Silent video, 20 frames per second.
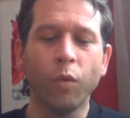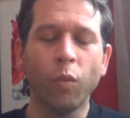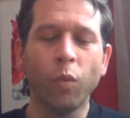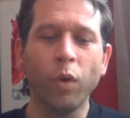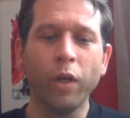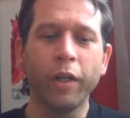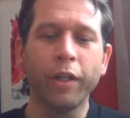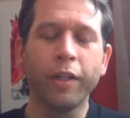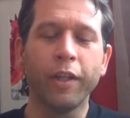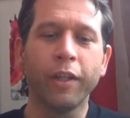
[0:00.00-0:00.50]

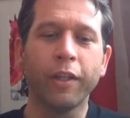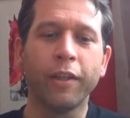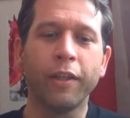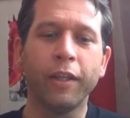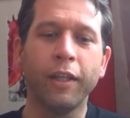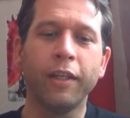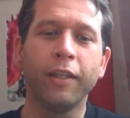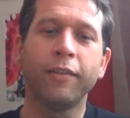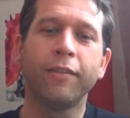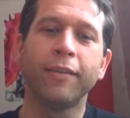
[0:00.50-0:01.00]
One of the
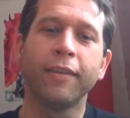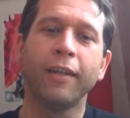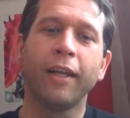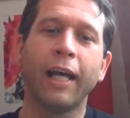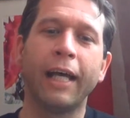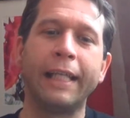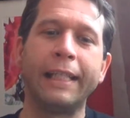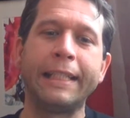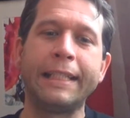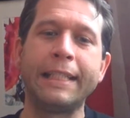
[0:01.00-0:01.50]
things that
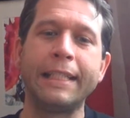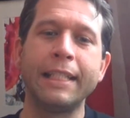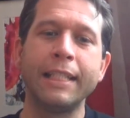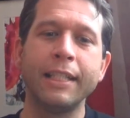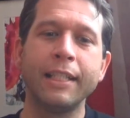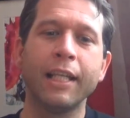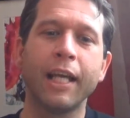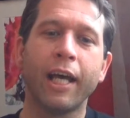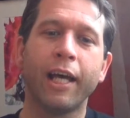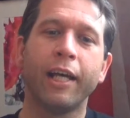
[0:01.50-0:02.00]
I
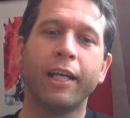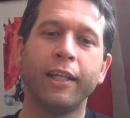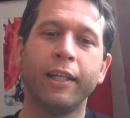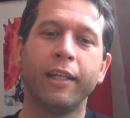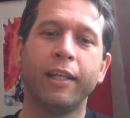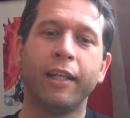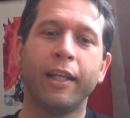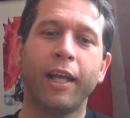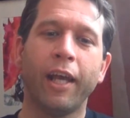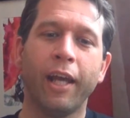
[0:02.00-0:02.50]
did not
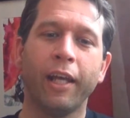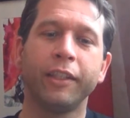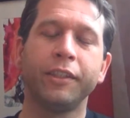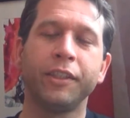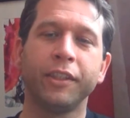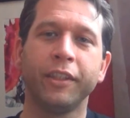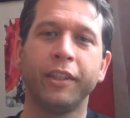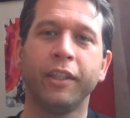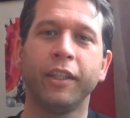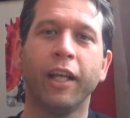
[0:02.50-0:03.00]

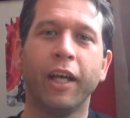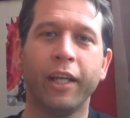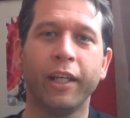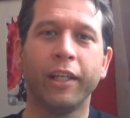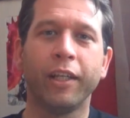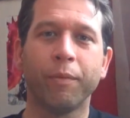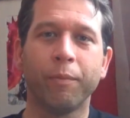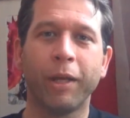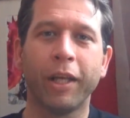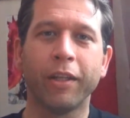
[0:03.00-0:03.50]
actually
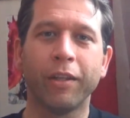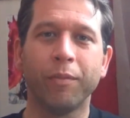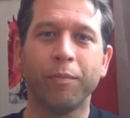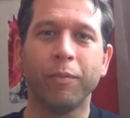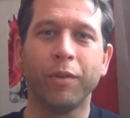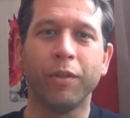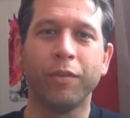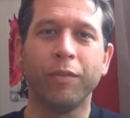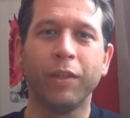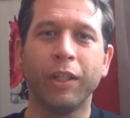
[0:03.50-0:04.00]
like about the
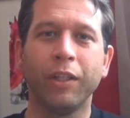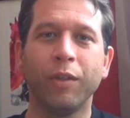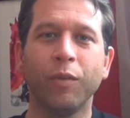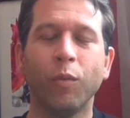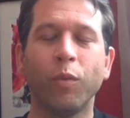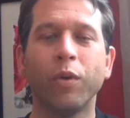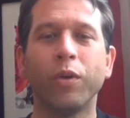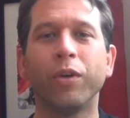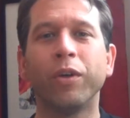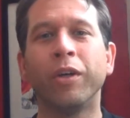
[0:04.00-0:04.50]
movie
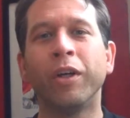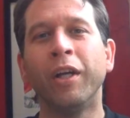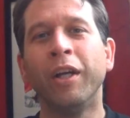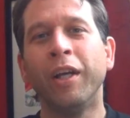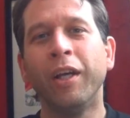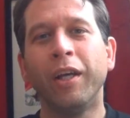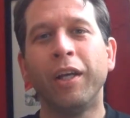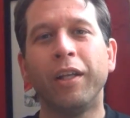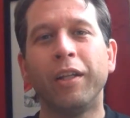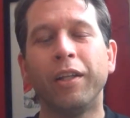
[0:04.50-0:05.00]
were
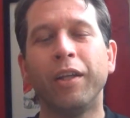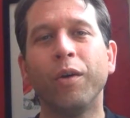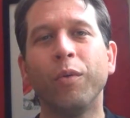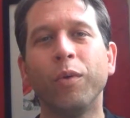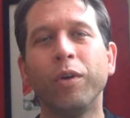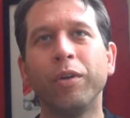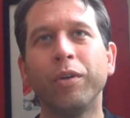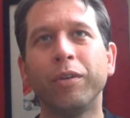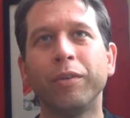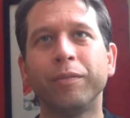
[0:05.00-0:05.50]
there
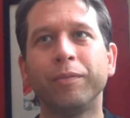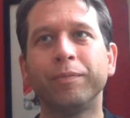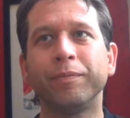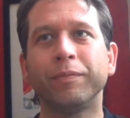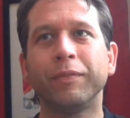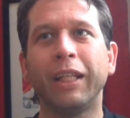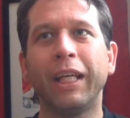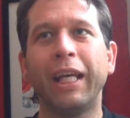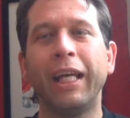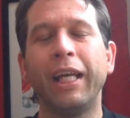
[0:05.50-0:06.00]
were
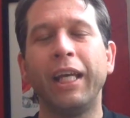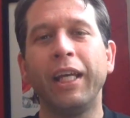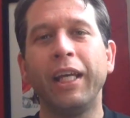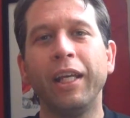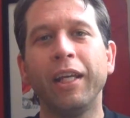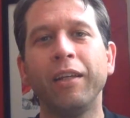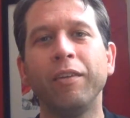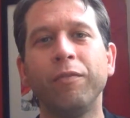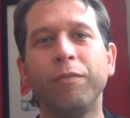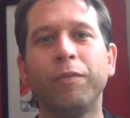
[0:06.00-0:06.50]
a
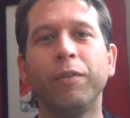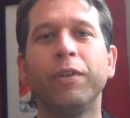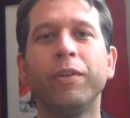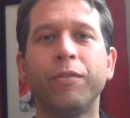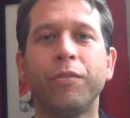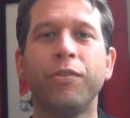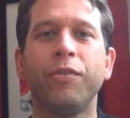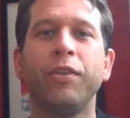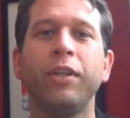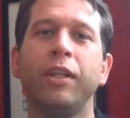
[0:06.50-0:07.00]
handful
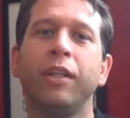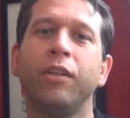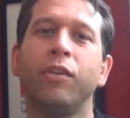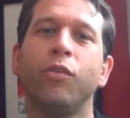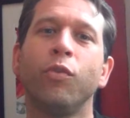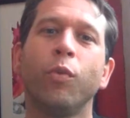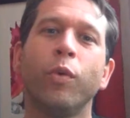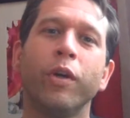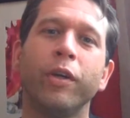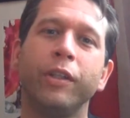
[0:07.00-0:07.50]
of
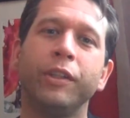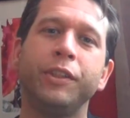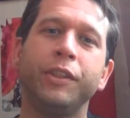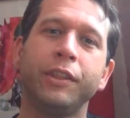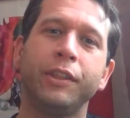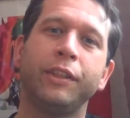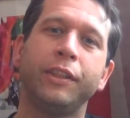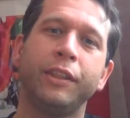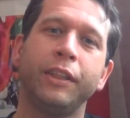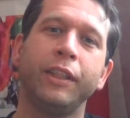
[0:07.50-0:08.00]
scenes where it
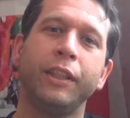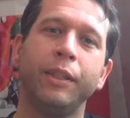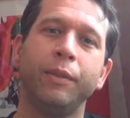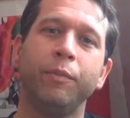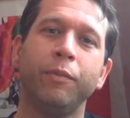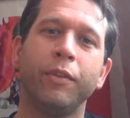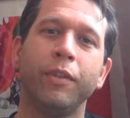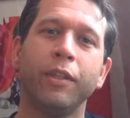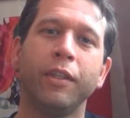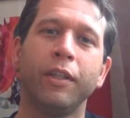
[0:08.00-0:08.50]
just
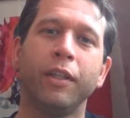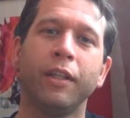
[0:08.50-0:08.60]
seemed